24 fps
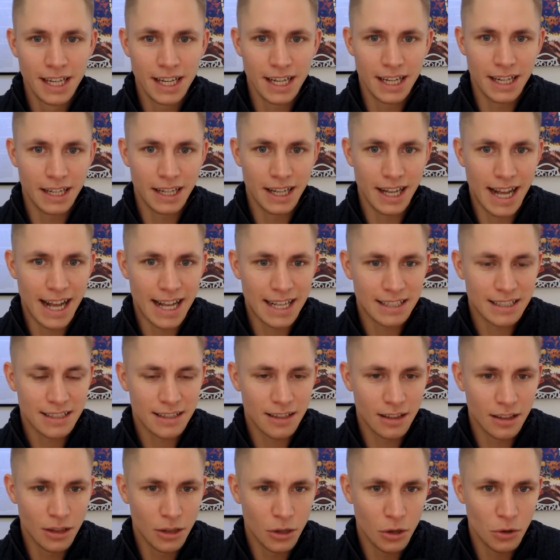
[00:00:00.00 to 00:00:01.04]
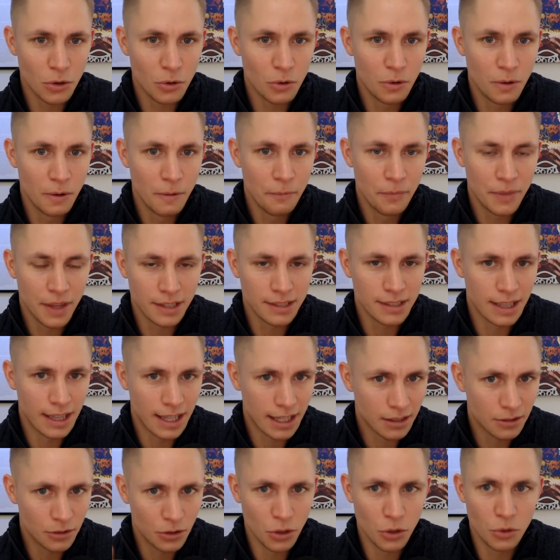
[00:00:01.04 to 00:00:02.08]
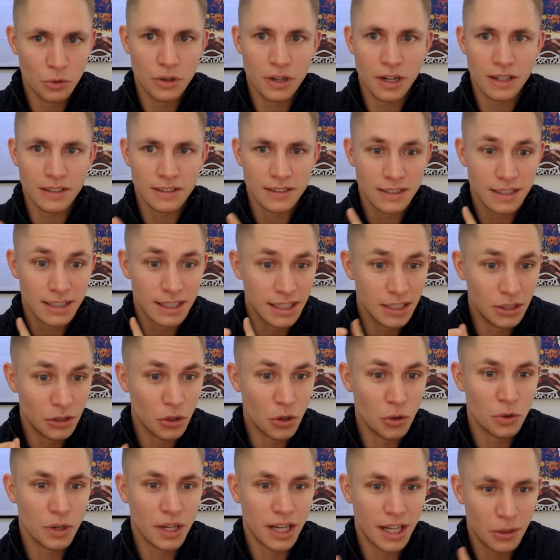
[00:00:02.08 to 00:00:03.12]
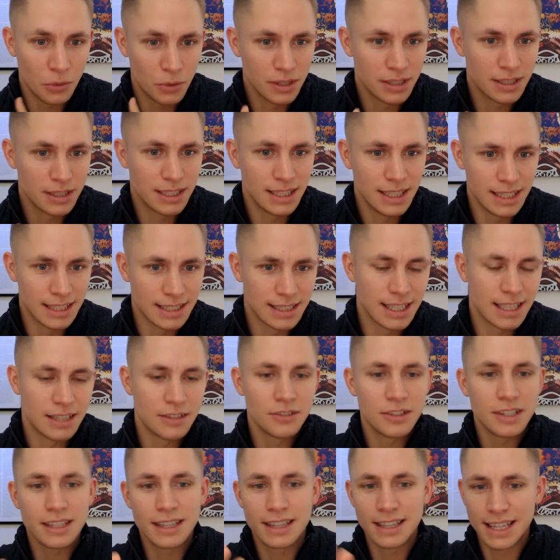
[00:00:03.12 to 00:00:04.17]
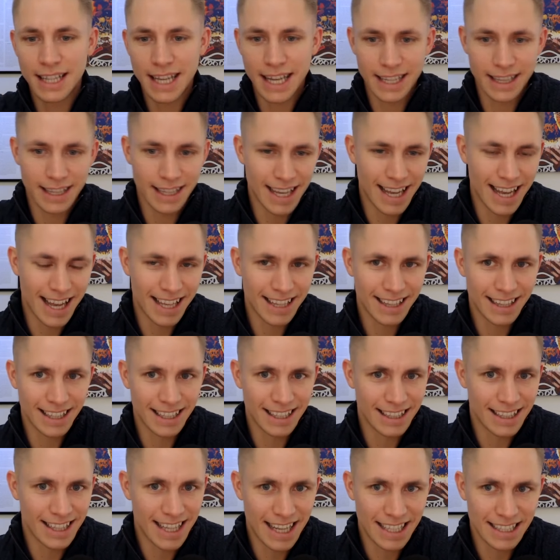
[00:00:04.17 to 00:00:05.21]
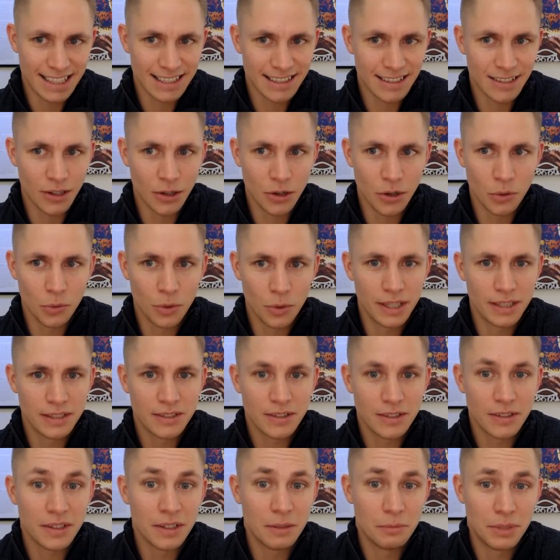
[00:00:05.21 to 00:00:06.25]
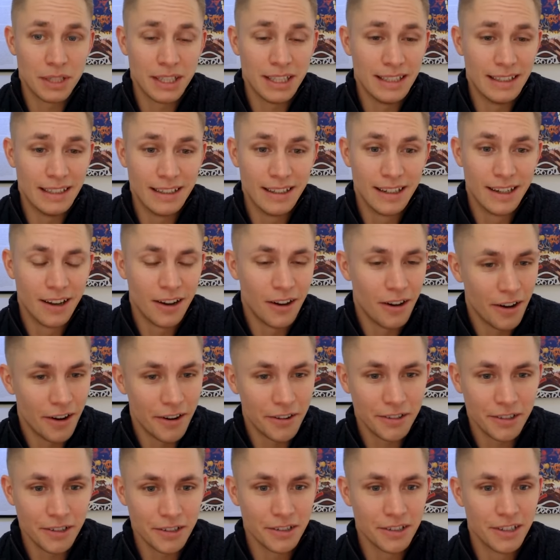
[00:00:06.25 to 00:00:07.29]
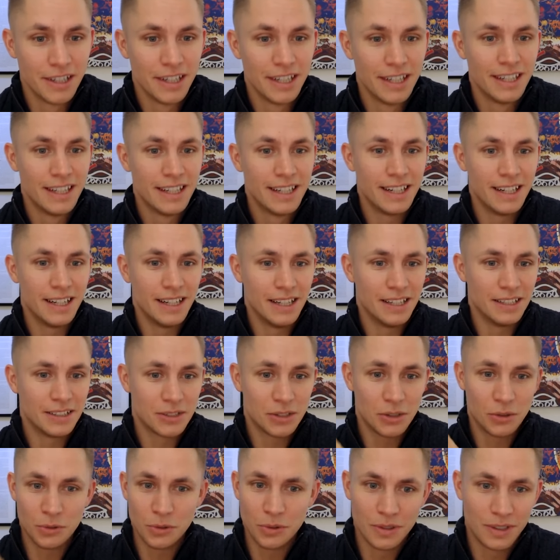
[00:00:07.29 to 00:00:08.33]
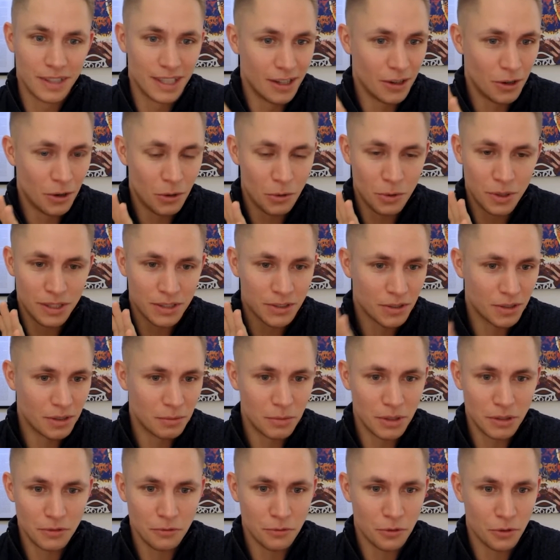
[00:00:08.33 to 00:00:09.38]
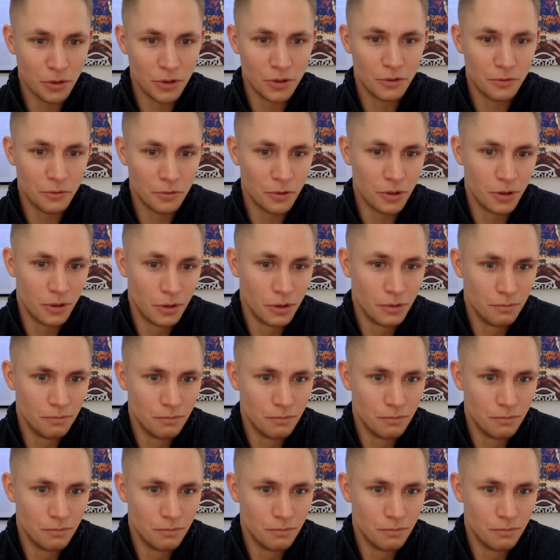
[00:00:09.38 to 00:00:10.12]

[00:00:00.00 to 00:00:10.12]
uh, as low as like no custody no kyc etc then i think that's always going to be harder uh, so always going to be for for uh,